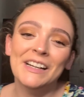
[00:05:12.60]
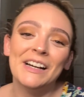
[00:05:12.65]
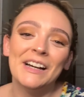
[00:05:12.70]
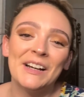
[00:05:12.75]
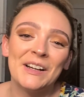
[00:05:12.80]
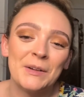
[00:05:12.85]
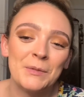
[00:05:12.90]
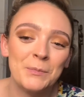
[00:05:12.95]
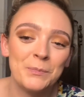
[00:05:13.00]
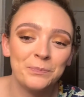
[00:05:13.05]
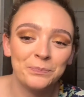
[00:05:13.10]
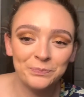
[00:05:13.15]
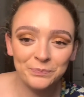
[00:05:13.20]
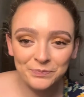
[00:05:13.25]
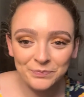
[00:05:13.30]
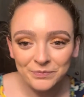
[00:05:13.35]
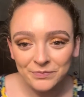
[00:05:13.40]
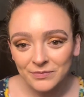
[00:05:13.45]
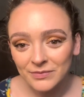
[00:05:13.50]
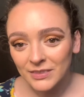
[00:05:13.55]

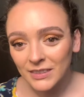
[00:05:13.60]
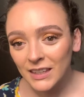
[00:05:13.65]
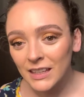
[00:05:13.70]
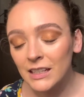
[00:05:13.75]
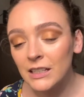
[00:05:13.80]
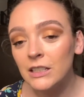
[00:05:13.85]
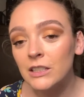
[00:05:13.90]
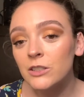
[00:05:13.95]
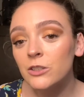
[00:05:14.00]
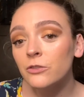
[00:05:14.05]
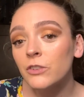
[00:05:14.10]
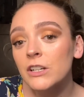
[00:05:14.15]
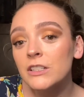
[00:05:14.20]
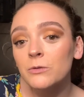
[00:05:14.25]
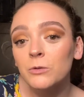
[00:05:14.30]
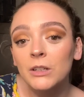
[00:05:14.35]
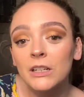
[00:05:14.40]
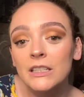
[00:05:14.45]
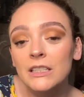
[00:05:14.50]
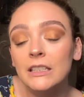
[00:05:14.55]
So if you guys
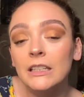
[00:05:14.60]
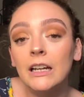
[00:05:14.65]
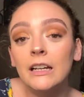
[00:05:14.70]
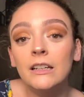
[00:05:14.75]
want to see